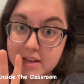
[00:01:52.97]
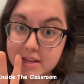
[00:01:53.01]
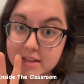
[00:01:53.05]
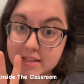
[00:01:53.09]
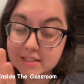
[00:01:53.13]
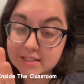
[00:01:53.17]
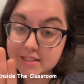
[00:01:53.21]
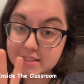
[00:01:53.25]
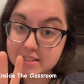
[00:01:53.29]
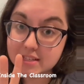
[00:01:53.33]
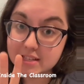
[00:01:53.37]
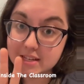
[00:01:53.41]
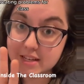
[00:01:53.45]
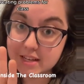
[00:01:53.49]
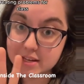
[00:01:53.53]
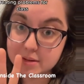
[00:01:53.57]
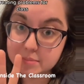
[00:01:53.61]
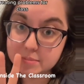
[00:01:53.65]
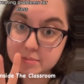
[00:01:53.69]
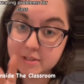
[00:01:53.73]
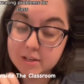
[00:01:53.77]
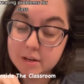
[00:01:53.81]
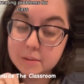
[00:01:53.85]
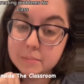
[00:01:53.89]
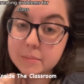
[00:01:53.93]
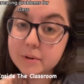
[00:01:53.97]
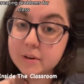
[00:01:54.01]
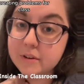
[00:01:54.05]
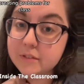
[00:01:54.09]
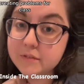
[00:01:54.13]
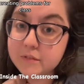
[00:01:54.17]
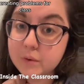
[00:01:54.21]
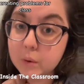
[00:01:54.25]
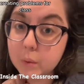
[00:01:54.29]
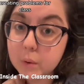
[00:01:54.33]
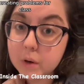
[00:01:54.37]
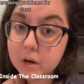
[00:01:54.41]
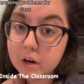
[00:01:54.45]
Tip number
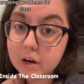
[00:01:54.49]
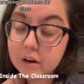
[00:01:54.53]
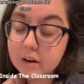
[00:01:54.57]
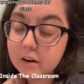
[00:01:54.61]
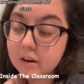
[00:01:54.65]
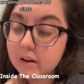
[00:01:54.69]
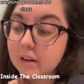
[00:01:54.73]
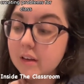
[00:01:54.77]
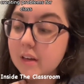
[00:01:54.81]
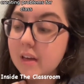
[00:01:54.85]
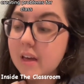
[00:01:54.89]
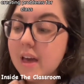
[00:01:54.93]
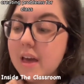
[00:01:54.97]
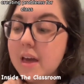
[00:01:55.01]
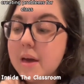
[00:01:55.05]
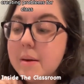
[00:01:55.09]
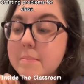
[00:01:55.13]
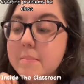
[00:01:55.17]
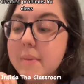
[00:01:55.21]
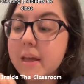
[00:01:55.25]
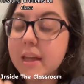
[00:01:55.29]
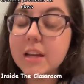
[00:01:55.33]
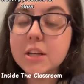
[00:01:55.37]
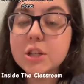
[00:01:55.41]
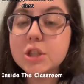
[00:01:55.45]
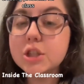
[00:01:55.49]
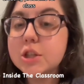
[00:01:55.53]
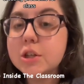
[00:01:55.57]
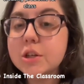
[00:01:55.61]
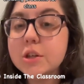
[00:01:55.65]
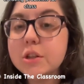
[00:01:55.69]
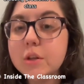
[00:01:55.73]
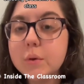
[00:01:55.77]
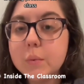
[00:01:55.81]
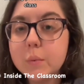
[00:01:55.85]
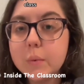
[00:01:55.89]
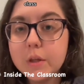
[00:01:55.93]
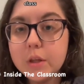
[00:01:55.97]
4. Make sure
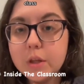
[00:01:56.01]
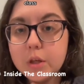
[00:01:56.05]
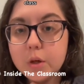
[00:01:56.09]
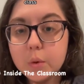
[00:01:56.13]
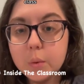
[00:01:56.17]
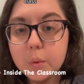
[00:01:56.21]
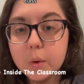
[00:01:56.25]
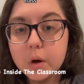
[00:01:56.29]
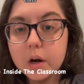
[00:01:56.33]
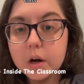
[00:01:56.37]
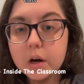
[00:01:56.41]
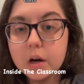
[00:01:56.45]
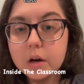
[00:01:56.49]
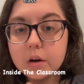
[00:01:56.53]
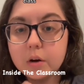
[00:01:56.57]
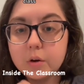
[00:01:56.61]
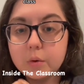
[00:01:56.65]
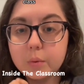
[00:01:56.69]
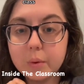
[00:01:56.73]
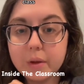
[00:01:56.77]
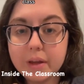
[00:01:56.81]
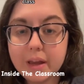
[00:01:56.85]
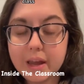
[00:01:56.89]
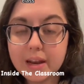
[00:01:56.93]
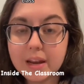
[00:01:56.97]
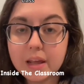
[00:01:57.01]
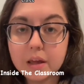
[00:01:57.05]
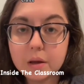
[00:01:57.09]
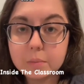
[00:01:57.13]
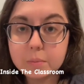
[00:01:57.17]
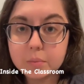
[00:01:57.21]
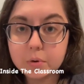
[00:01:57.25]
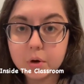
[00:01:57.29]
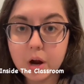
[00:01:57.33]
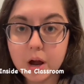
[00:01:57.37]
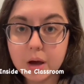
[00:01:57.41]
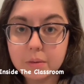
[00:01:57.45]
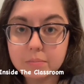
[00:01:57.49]
that when you are creating
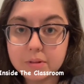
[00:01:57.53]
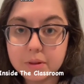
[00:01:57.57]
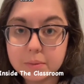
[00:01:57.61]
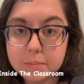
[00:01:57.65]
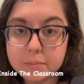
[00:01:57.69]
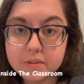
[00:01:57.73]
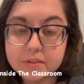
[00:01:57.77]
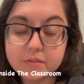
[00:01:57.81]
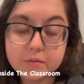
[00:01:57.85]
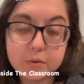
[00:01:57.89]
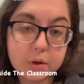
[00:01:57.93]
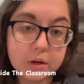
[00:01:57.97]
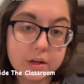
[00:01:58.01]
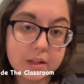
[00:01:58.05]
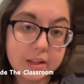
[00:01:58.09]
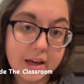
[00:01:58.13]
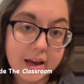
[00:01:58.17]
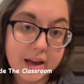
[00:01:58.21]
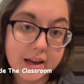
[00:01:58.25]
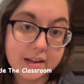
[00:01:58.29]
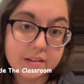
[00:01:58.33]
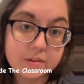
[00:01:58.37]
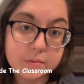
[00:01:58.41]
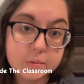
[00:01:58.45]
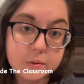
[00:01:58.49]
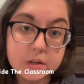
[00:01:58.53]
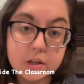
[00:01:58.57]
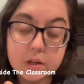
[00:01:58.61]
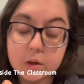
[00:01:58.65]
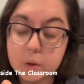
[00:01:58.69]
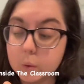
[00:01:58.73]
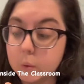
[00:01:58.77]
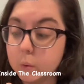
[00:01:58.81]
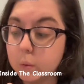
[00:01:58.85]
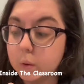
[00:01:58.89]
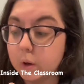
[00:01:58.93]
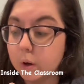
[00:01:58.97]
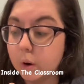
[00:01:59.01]
problems for classwork
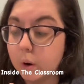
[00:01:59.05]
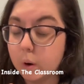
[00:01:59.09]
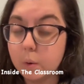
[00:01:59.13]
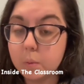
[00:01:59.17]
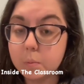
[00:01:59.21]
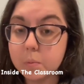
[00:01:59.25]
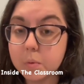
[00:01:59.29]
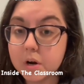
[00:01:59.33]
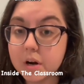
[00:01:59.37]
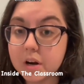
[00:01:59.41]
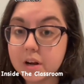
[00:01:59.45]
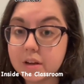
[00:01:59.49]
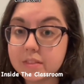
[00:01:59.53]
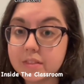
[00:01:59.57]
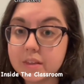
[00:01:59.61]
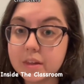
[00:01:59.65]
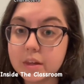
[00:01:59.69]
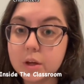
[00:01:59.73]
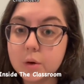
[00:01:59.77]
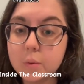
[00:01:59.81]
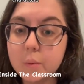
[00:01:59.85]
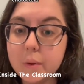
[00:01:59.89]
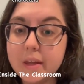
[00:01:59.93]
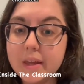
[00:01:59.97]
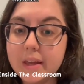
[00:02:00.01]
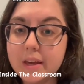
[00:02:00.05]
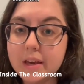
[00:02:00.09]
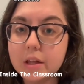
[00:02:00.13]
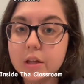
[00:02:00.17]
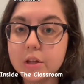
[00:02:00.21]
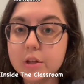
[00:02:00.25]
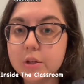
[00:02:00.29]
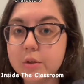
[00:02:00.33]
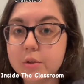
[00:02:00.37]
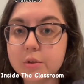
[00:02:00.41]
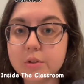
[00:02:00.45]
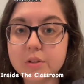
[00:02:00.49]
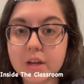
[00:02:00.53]
or homework that you
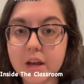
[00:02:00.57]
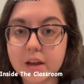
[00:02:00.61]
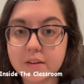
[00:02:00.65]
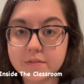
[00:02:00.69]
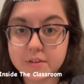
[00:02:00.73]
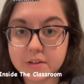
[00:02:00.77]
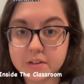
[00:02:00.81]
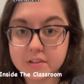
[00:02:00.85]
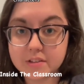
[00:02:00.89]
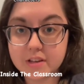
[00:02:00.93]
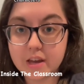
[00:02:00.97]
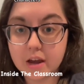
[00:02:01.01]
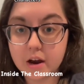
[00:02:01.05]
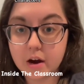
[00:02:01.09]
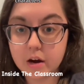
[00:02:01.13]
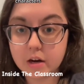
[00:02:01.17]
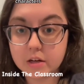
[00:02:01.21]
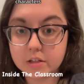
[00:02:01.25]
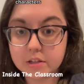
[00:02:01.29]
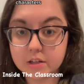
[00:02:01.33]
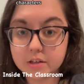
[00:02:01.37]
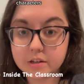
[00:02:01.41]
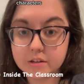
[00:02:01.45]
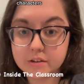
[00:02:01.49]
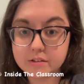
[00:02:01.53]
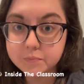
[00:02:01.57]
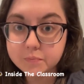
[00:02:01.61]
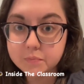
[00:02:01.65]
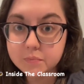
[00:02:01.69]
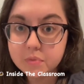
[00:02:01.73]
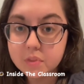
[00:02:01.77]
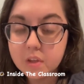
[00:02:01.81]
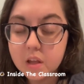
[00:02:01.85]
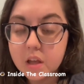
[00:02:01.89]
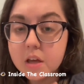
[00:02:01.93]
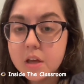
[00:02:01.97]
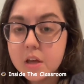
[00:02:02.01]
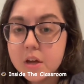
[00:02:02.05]
include diverse characters.
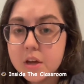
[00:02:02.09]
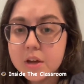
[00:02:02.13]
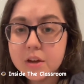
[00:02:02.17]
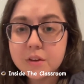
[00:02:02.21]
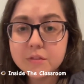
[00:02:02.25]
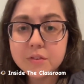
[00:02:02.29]
For